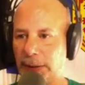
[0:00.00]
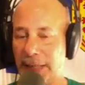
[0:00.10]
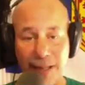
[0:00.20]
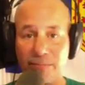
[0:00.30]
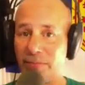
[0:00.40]

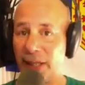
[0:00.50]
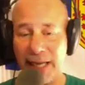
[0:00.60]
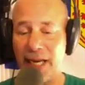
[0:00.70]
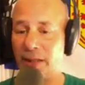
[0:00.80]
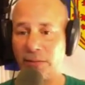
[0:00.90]
Yeah,
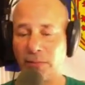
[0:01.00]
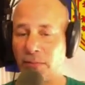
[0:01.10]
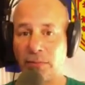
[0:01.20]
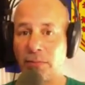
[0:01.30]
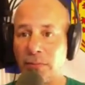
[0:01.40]
again,
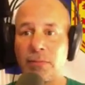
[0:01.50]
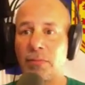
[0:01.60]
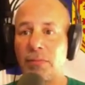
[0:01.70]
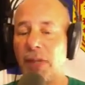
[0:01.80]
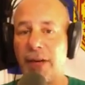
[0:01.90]

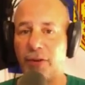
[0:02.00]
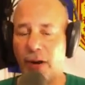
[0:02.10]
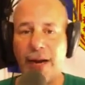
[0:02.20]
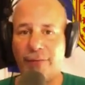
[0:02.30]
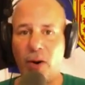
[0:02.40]
if your
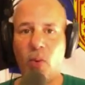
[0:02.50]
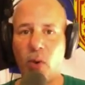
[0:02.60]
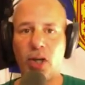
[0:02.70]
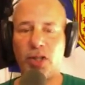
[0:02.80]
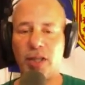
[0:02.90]
iPhone
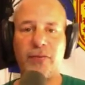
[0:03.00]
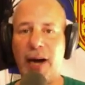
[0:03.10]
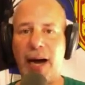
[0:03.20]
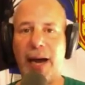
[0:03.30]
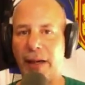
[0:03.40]
works just
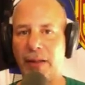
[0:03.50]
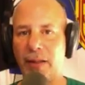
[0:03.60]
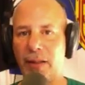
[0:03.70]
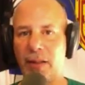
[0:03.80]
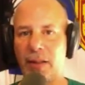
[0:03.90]
fine
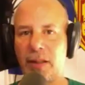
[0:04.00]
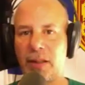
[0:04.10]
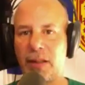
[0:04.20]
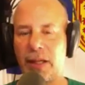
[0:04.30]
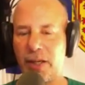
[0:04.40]

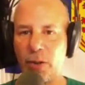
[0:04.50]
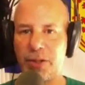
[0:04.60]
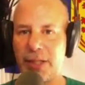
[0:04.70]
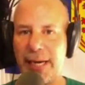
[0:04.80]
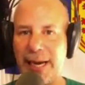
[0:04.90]
and you don't
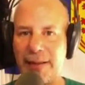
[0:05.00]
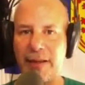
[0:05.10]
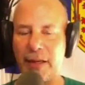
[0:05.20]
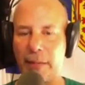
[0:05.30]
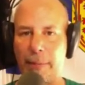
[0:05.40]
see
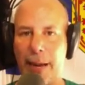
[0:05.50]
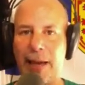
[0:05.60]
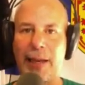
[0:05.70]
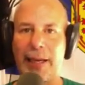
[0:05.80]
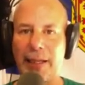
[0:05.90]
anything
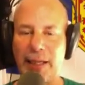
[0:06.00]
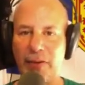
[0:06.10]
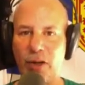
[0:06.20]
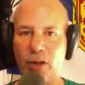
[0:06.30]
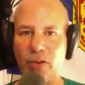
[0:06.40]
compelling
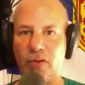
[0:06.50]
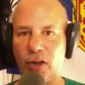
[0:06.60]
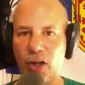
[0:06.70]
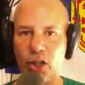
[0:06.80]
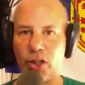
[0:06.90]
in the new
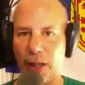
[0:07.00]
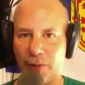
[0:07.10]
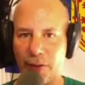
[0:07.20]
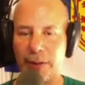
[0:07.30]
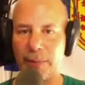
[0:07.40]
version
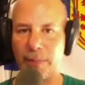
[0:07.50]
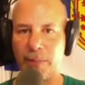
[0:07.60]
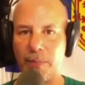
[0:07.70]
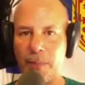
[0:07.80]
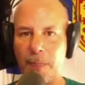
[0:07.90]
of it,
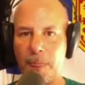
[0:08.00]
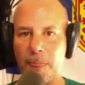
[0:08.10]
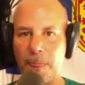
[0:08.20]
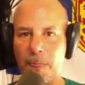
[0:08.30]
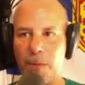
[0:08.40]

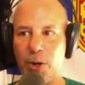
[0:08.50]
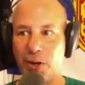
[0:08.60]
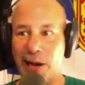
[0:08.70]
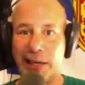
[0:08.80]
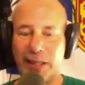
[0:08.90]
you're
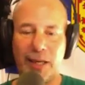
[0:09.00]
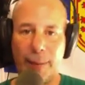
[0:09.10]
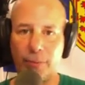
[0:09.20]
not going to